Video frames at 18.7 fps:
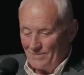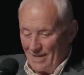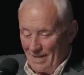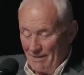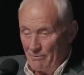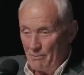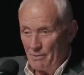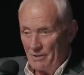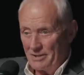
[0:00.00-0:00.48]

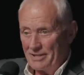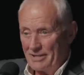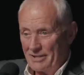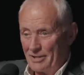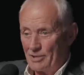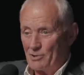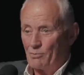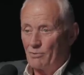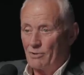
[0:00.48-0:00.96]
Everybody
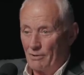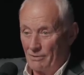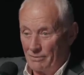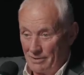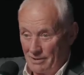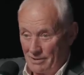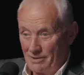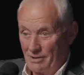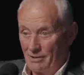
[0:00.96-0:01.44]
in this
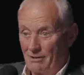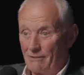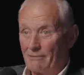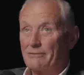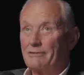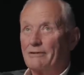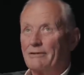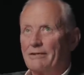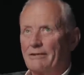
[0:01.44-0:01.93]
world has got,
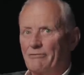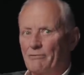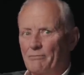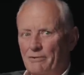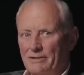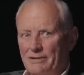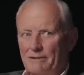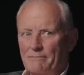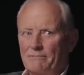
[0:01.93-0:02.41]
well, not
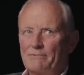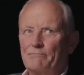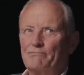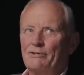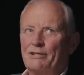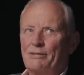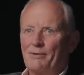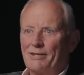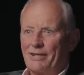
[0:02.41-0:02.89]
everybody, but
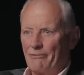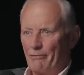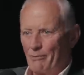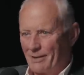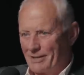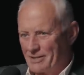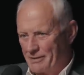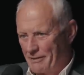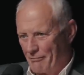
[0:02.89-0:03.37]
pretty well
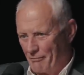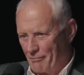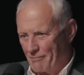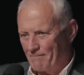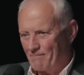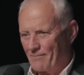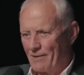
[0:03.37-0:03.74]
everyone's different.